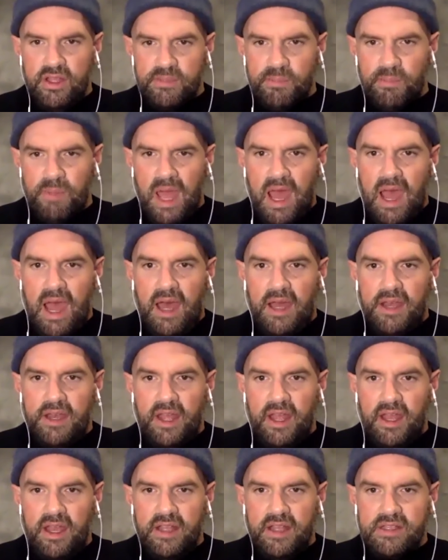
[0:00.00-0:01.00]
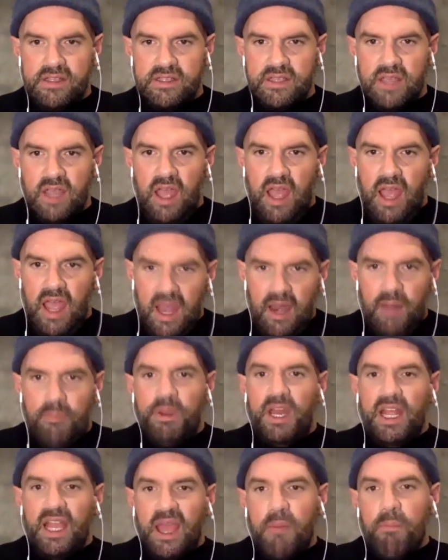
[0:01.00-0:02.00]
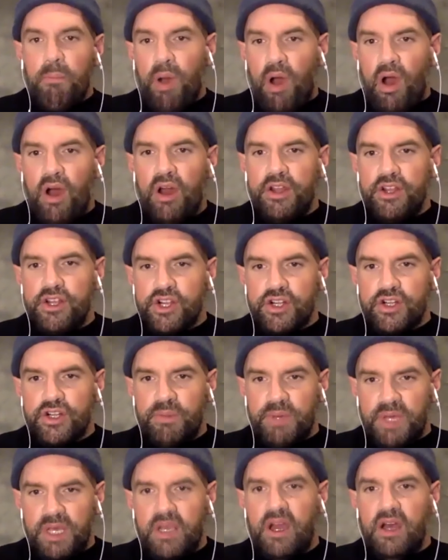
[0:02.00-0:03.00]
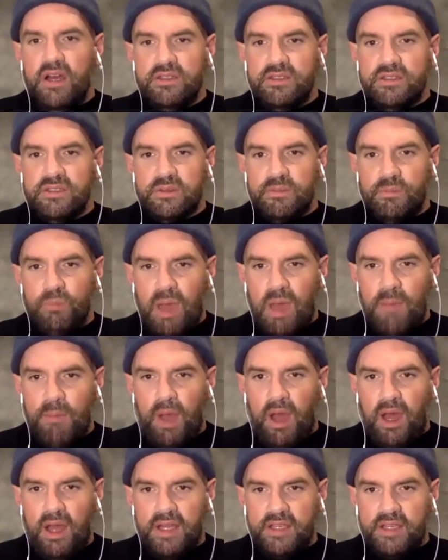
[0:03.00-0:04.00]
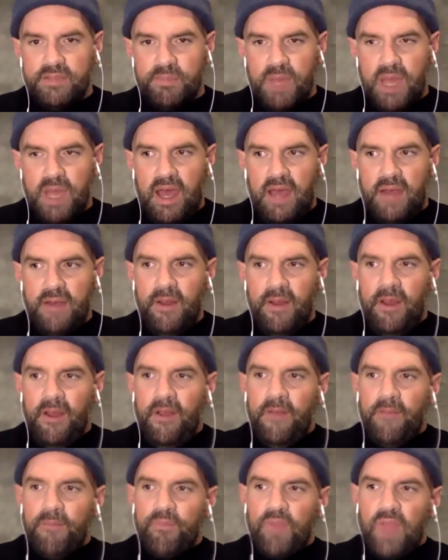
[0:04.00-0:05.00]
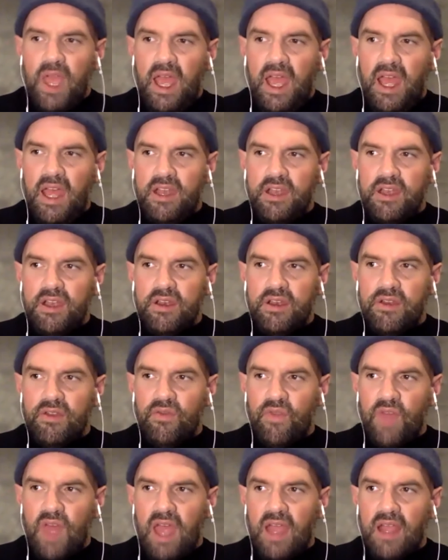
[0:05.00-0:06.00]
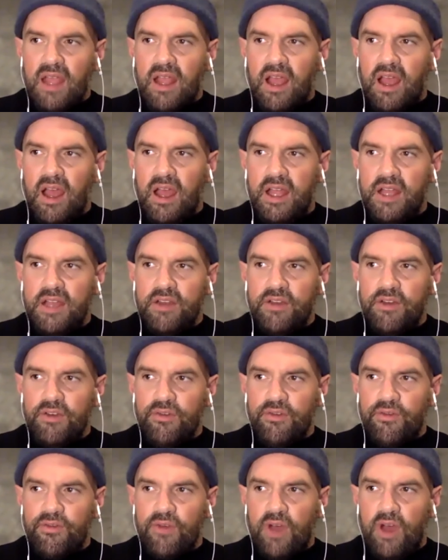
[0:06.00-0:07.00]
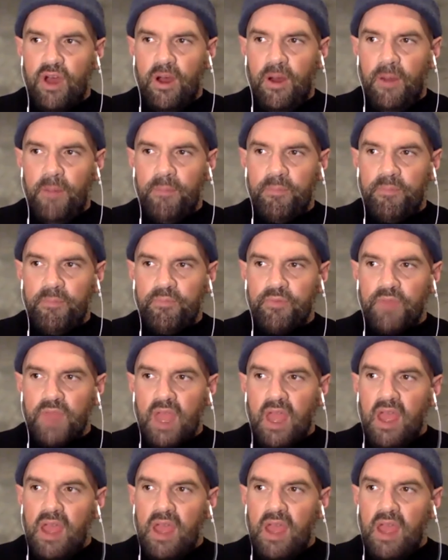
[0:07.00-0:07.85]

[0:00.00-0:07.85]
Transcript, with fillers: It's bad. And it's, and I'm going to get punished because my body's bad and that kind of um,